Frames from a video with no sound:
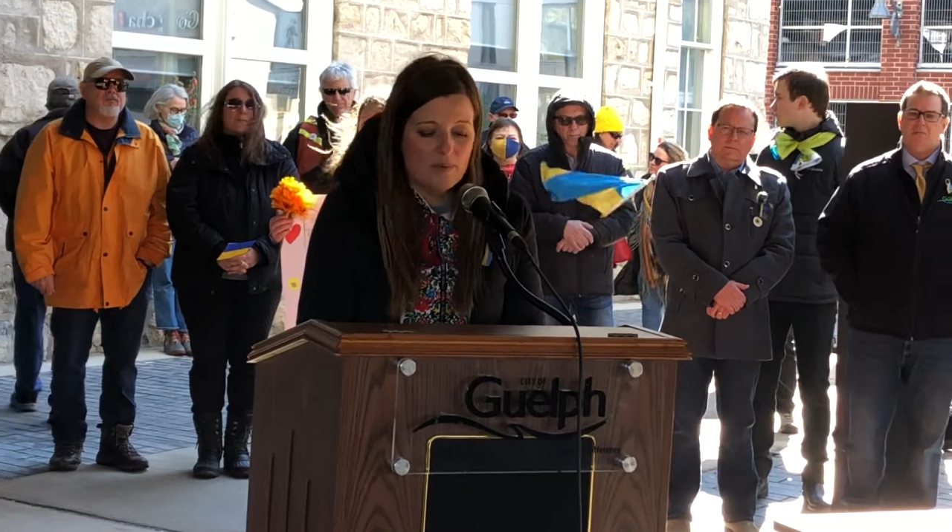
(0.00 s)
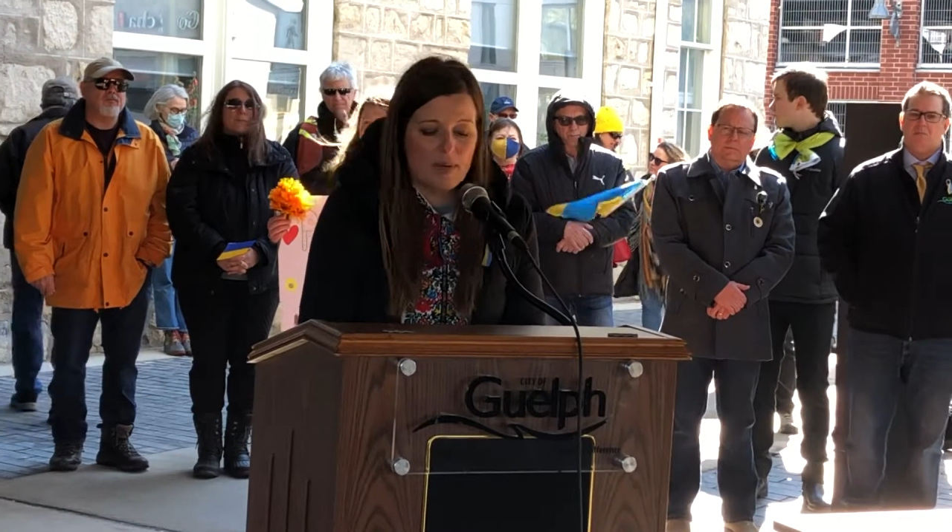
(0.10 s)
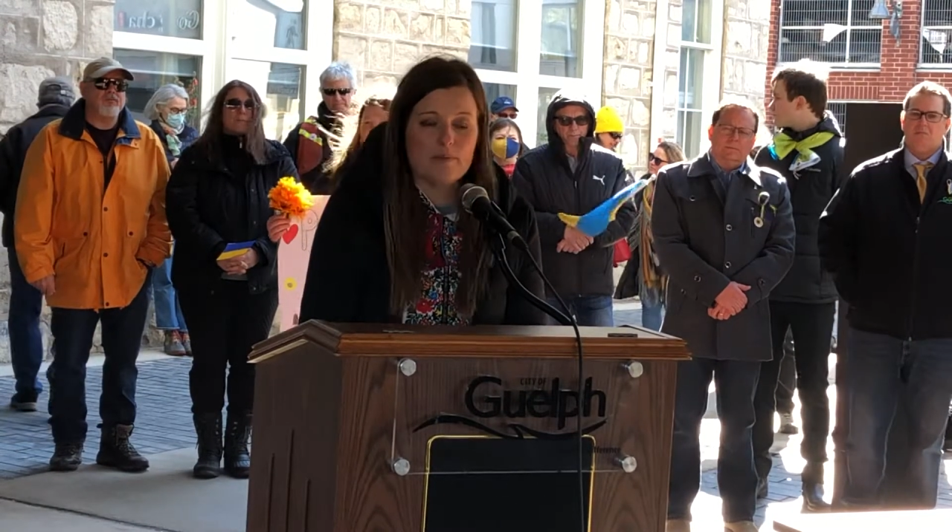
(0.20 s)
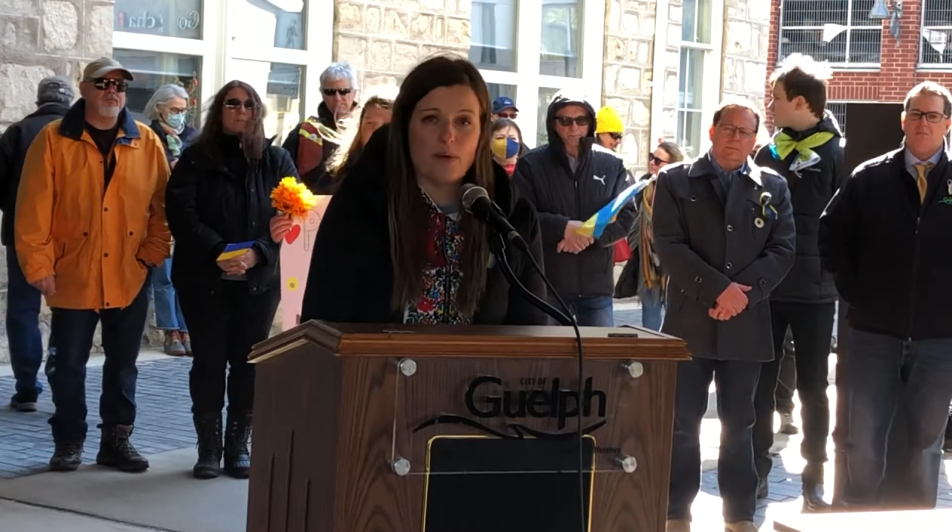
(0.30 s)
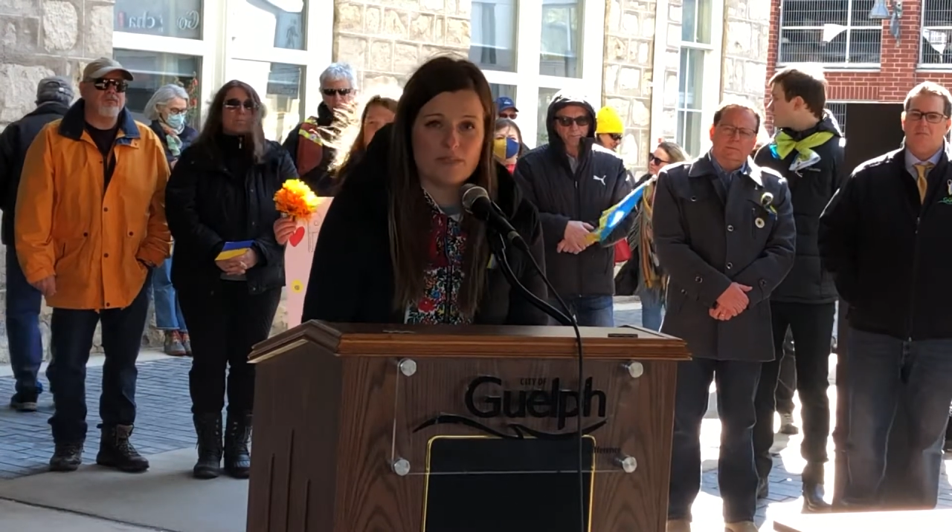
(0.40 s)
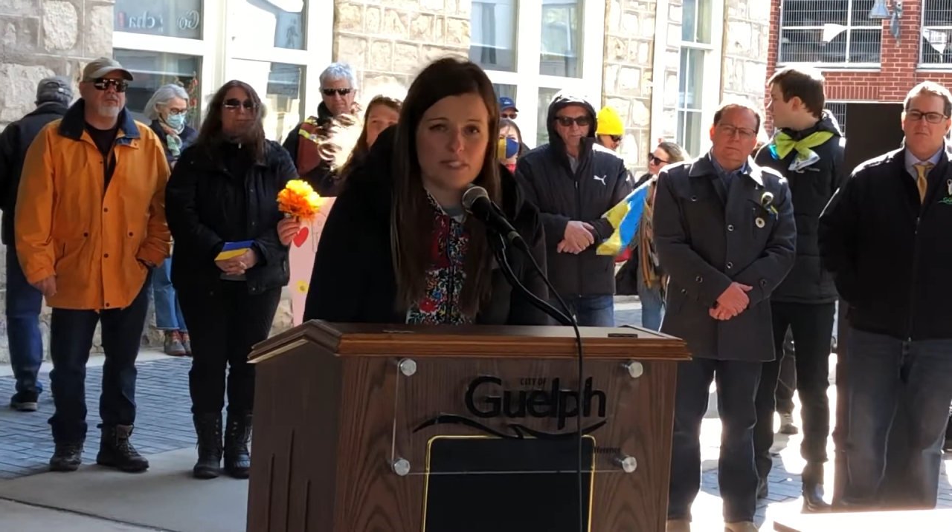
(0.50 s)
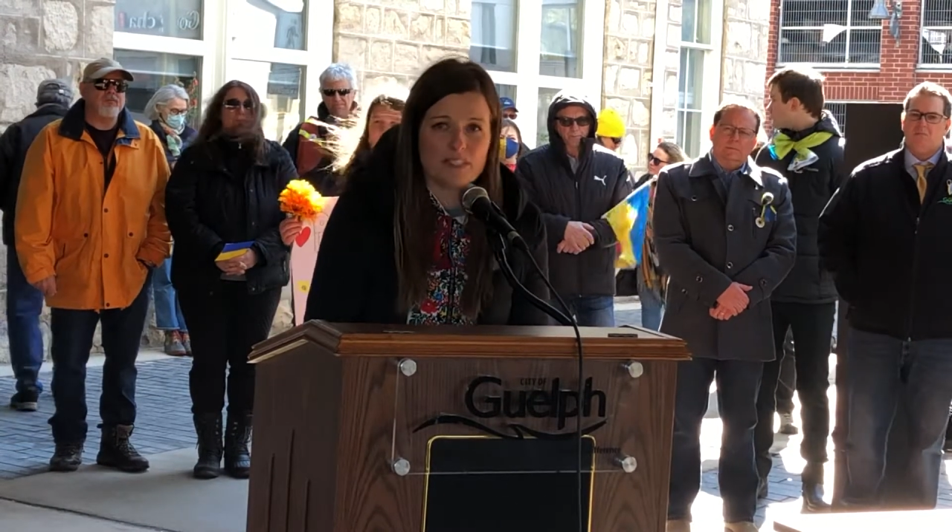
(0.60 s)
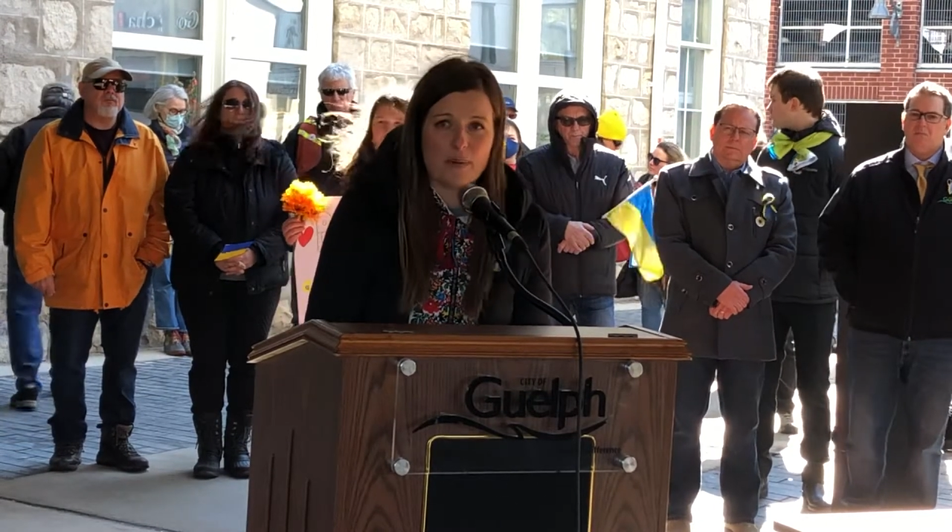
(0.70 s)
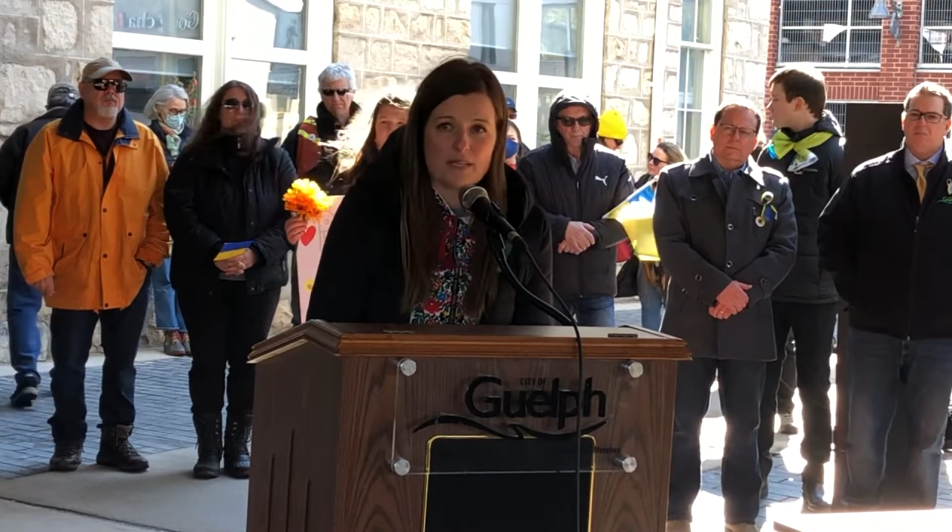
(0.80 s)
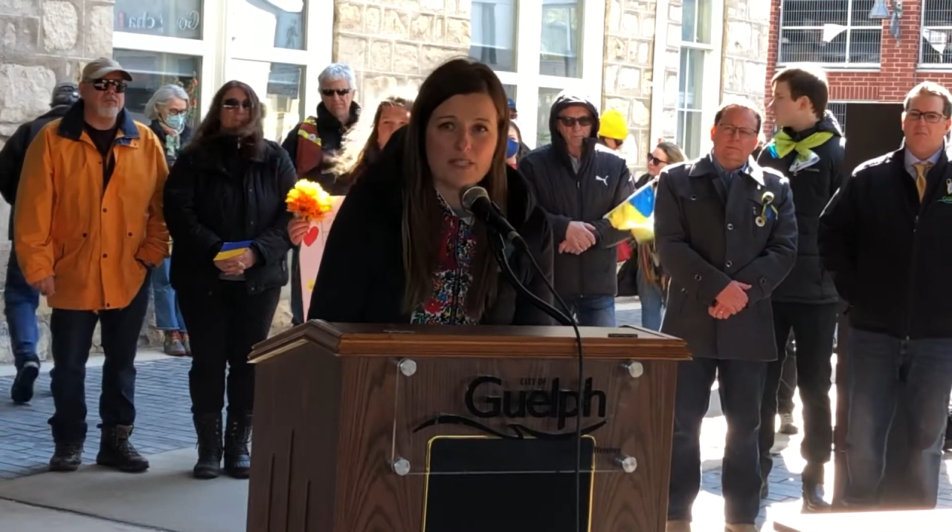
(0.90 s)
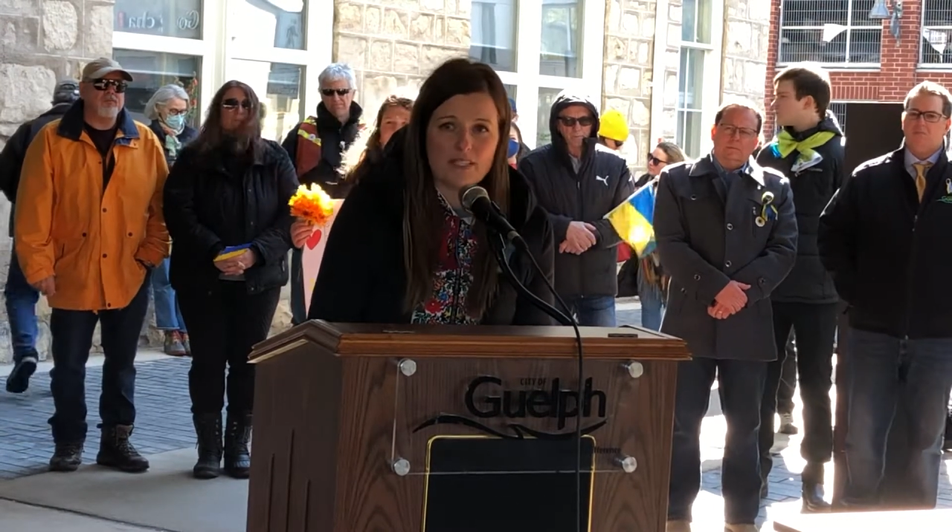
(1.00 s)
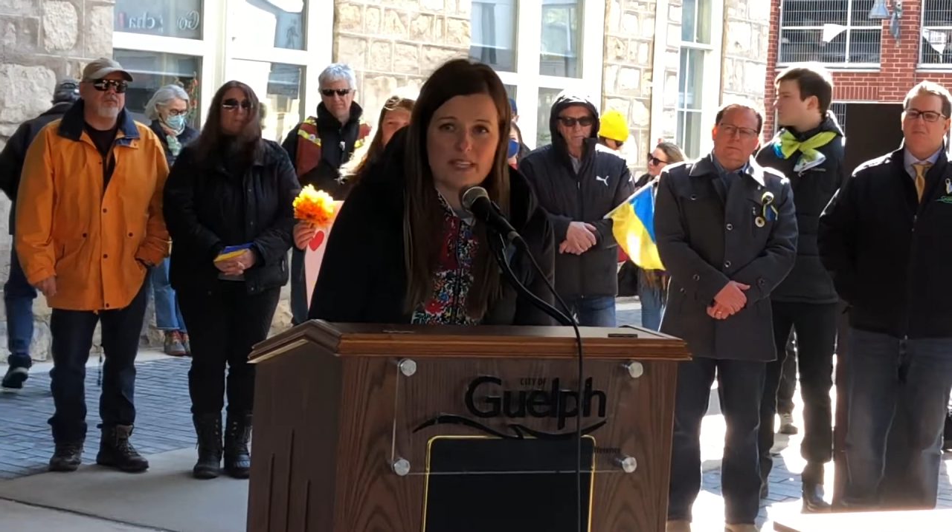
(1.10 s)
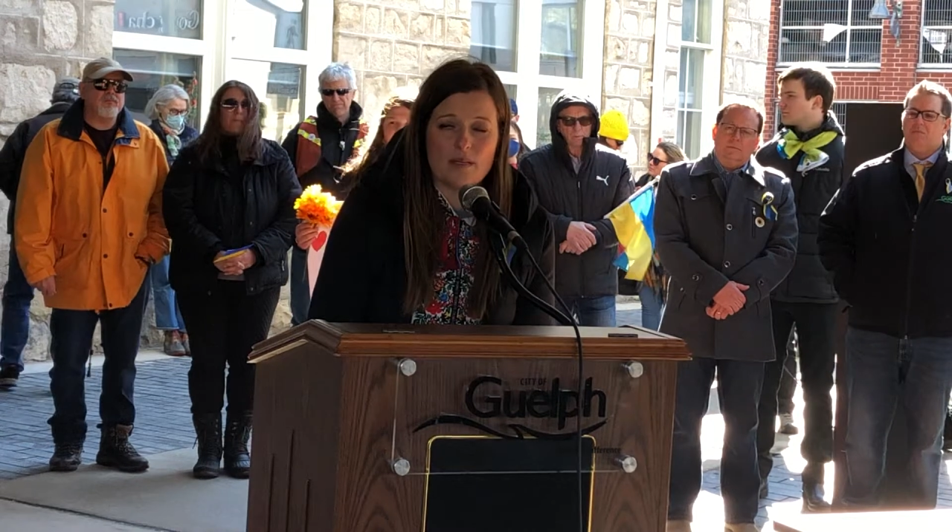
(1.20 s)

but most especially